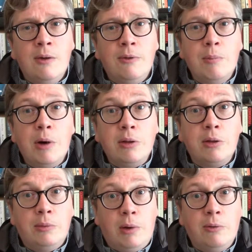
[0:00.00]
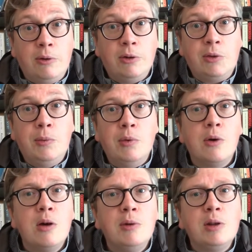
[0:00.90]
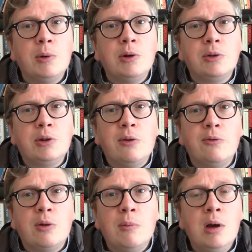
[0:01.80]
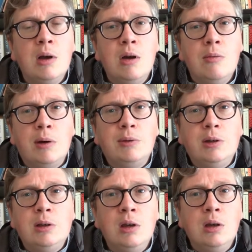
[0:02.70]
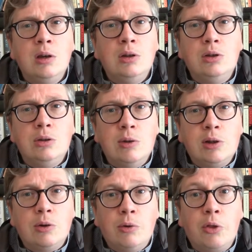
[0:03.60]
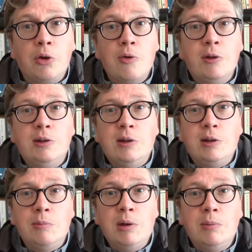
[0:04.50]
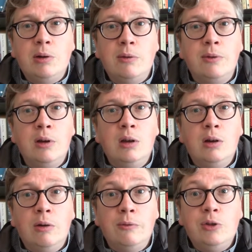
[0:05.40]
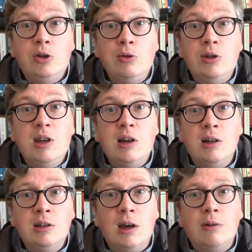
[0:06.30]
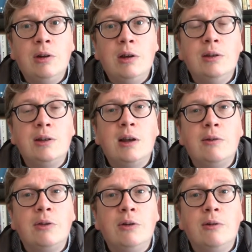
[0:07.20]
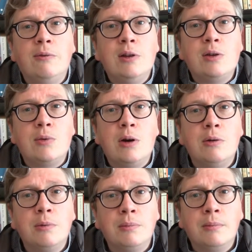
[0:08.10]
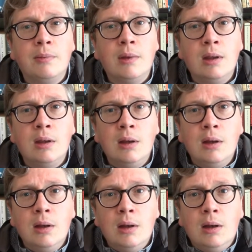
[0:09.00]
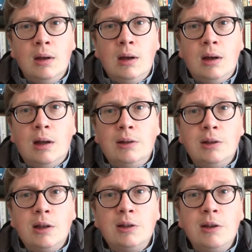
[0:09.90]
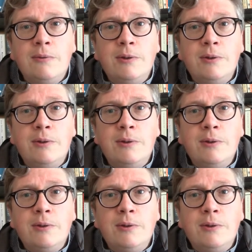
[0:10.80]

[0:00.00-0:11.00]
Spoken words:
both, of course, from the Romans, but also from perhaps the Jewish authorities, the people of Judea down in the south of Israel. And so that's it for